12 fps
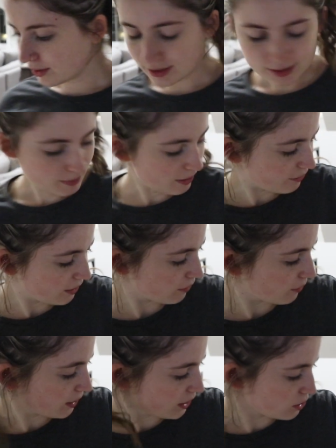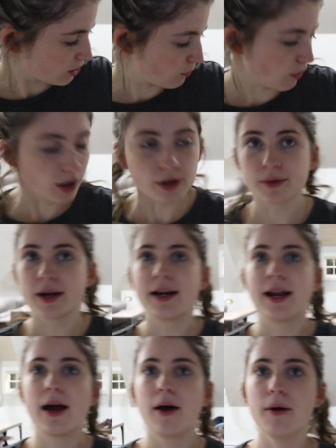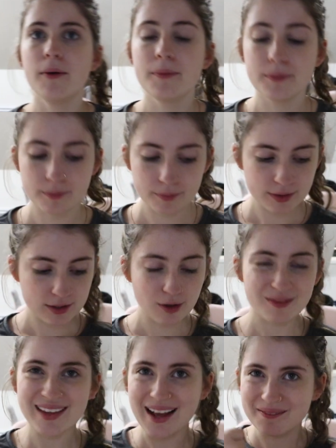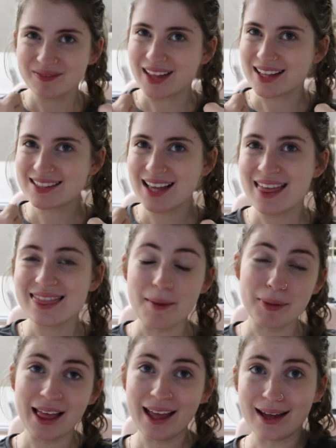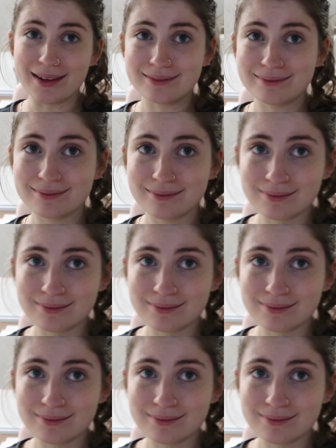It's my favorite way to drink water right now. So yeah, that's the plan.